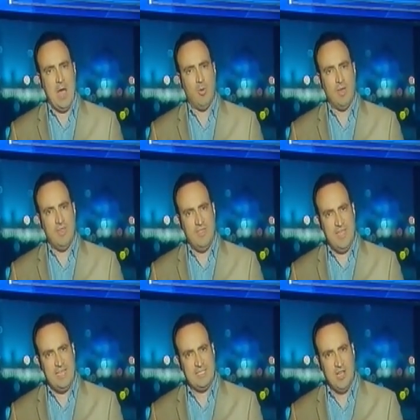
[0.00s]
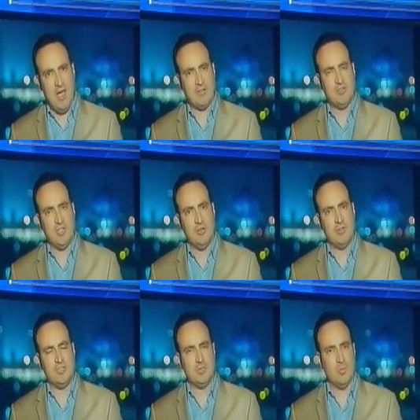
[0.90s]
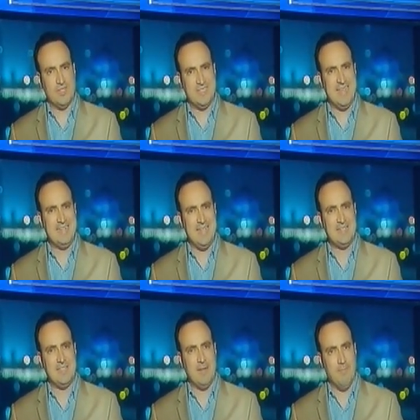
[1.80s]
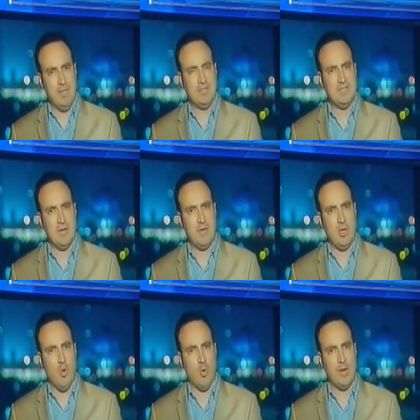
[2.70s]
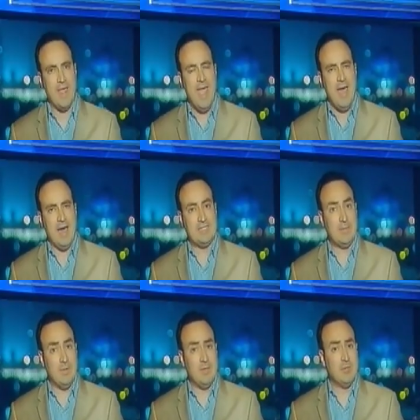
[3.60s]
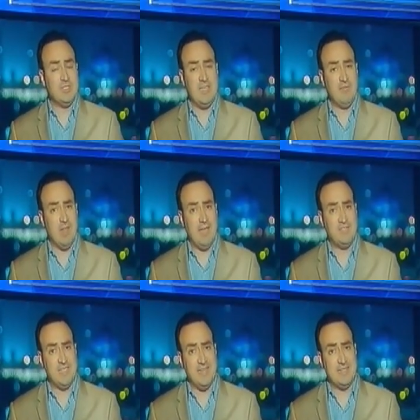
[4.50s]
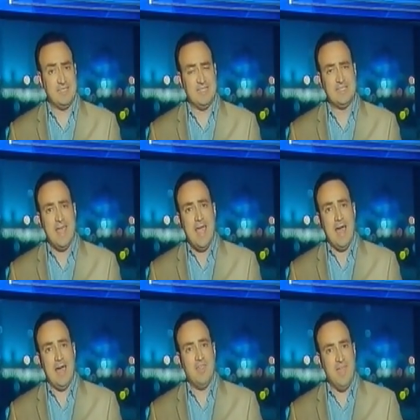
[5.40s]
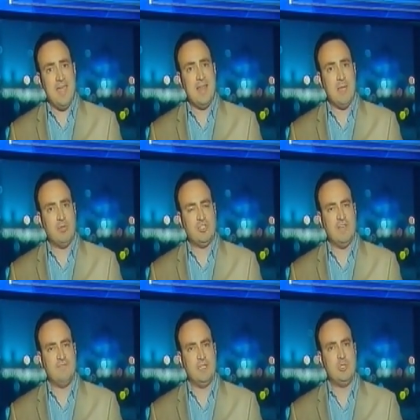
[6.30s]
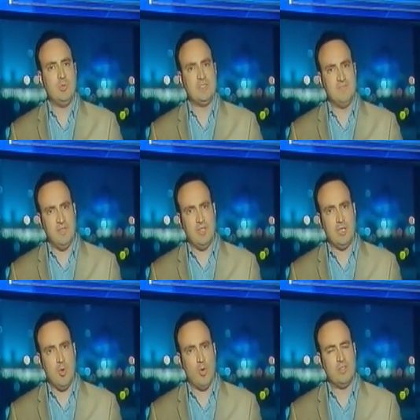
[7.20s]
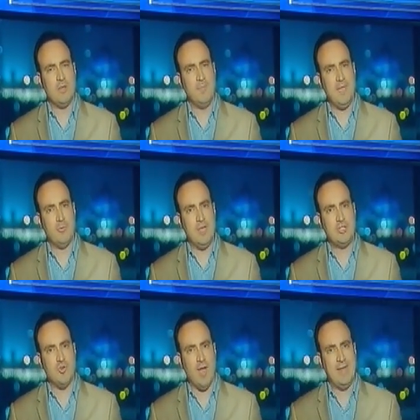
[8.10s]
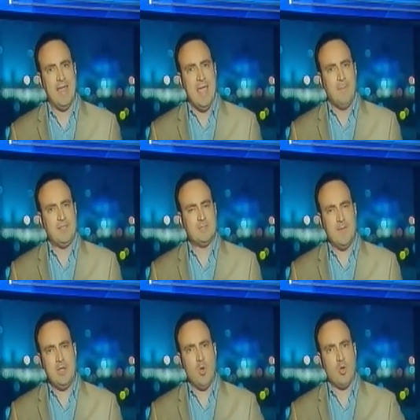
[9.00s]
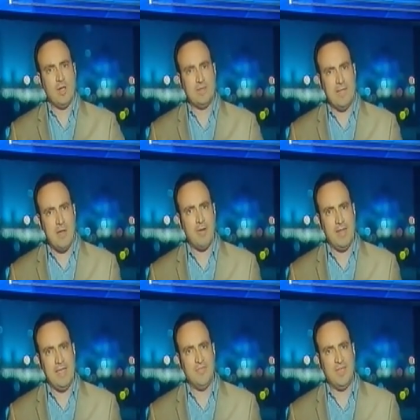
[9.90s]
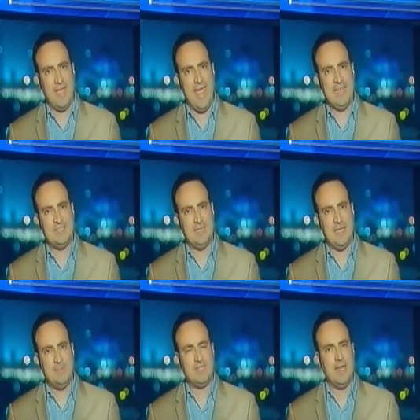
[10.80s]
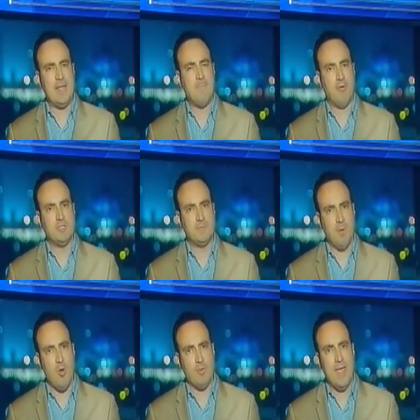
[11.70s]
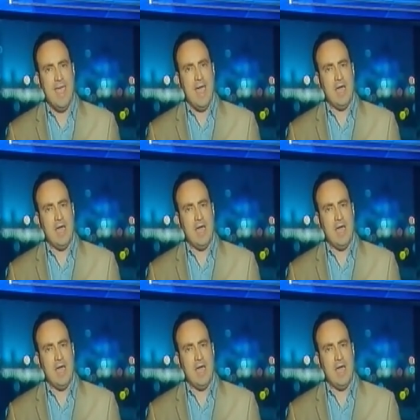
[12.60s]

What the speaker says: Now, these doctors and nurses were sentenced in a military court. Some of them received life sentences. Then it was shifted to a civilian court. They're being retried, but there's been no clarity in the case. It keeps getting postponed.